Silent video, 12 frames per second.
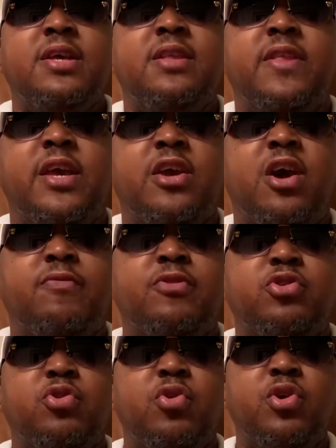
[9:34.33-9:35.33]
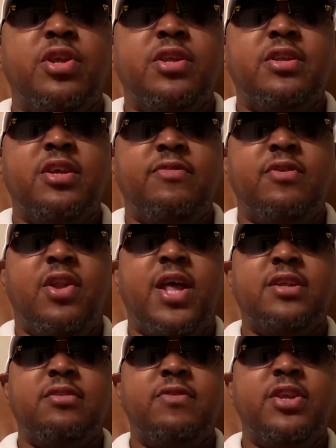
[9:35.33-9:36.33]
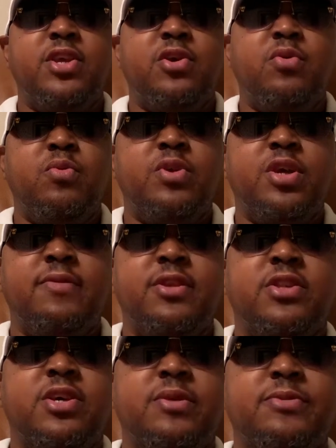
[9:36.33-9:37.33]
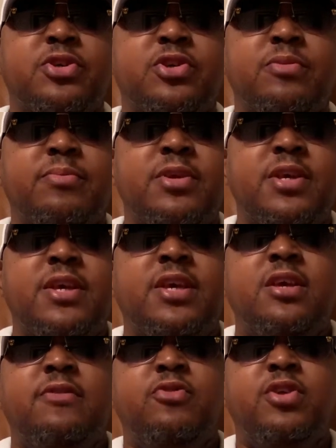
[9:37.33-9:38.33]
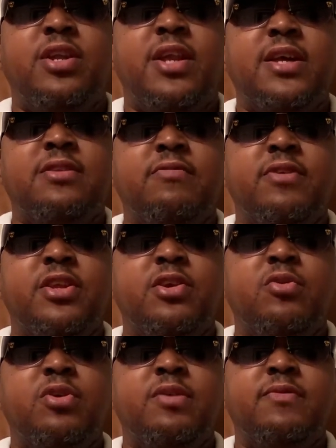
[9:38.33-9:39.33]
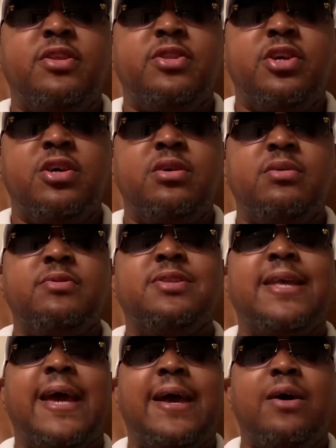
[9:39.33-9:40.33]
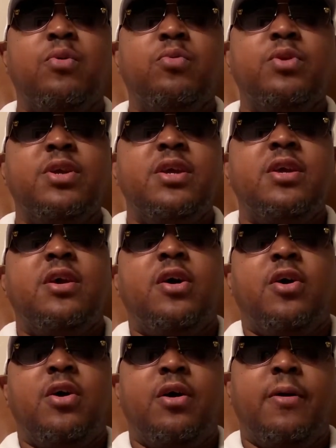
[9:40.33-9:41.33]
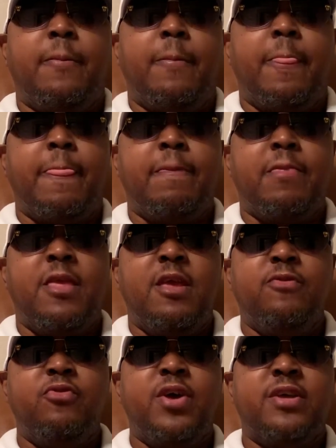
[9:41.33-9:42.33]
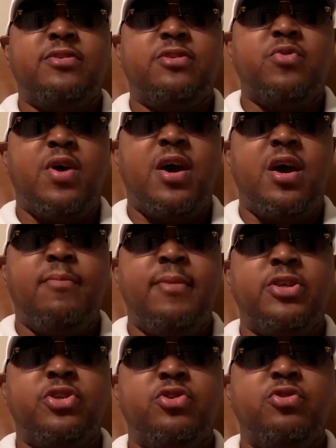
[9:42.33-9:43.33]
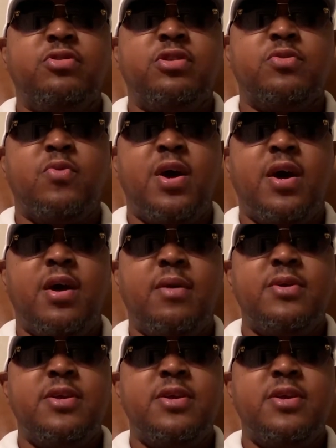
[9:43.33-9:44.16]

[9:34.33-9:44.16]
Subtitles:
Thank y'all for joining. If y'all liked the video, give it a thumbs up. If you didn't like the video, give it a thumbs down. If you're not subscribed, make sure you subscribe.